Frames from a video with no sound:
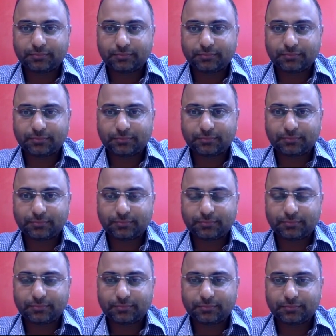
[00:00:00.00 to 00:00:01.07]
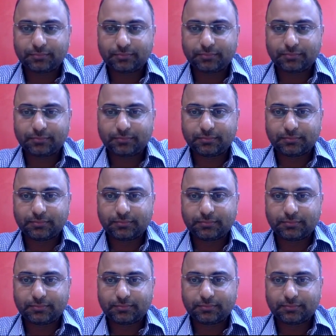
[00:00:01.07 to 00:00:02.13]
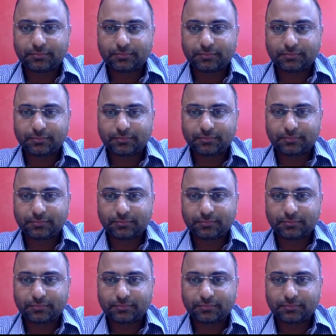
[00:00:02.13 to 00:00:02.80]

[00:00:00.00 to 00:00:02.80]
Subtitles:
(not speaking)